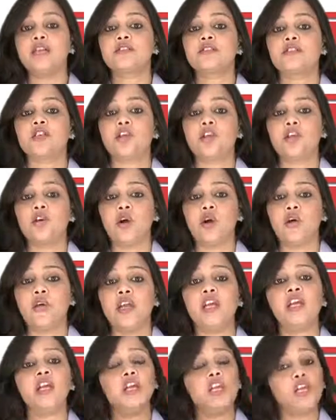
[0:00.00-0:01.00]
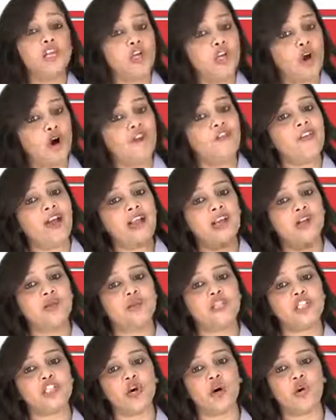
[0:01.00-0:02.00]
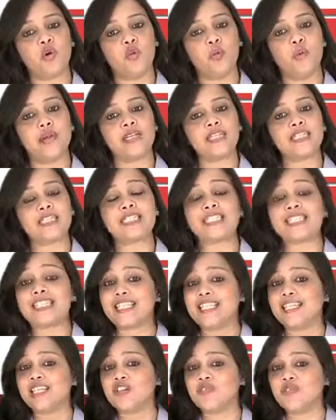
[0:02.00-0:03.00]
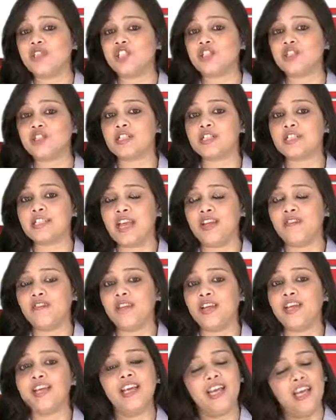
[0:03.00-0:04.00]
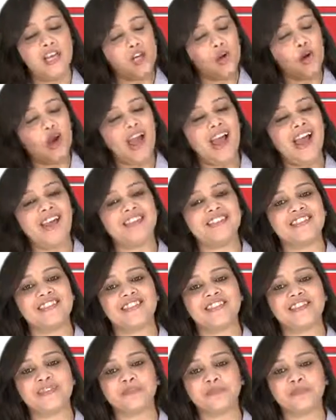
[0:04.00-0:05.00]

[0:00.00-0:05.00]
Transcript: securing your valuable documents till it reaches safely in your hands.